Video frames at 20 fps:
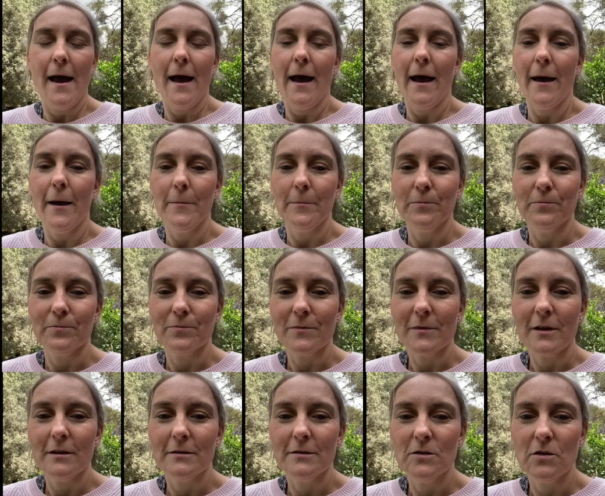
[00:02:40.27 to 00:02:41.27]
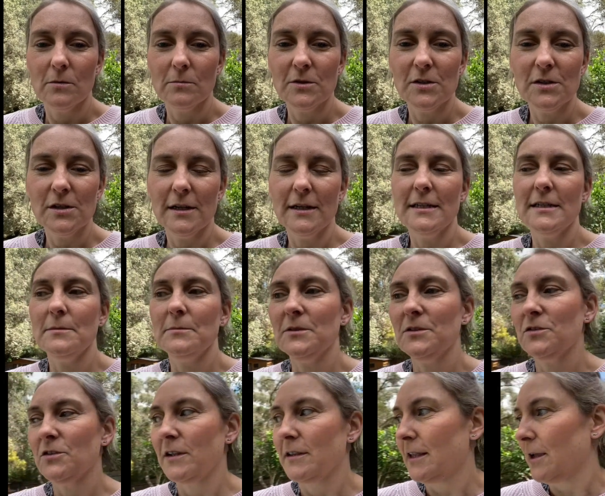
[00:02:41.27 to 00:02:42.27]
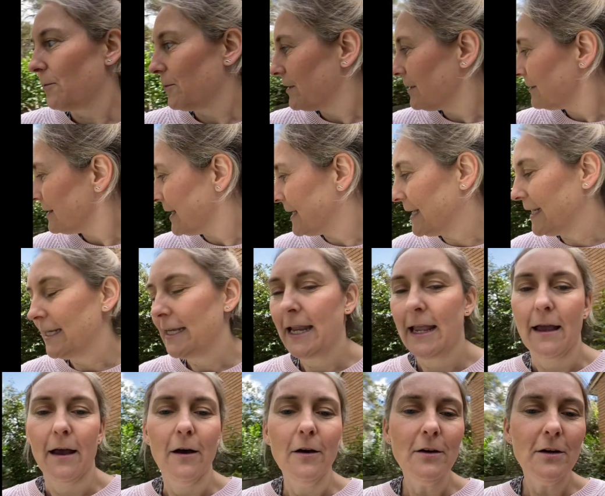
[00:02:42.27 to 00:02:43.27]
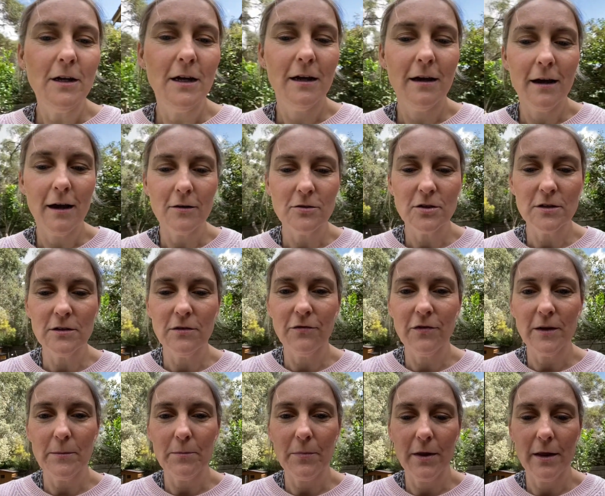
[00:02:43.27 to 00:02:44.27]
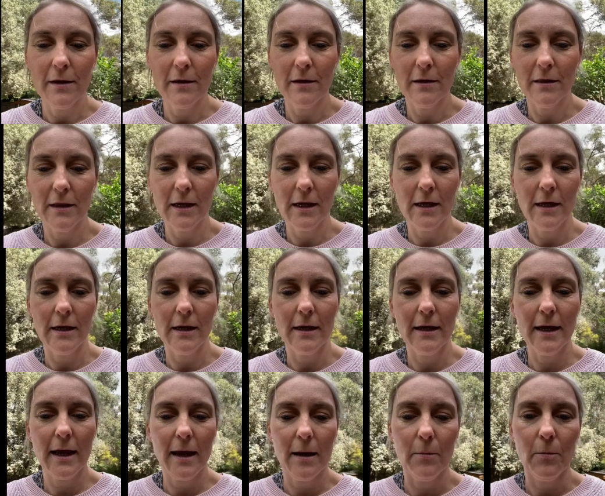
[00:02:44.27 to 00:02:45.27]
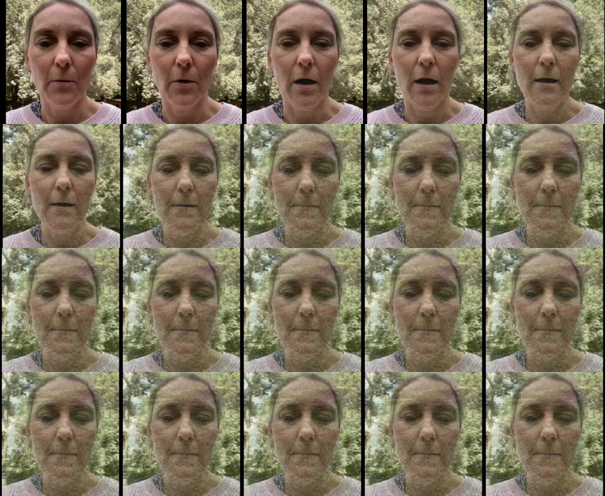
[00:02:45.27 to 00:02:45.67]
So I'm just going to demonstrate that with Lenny now. I'll just flip the camera.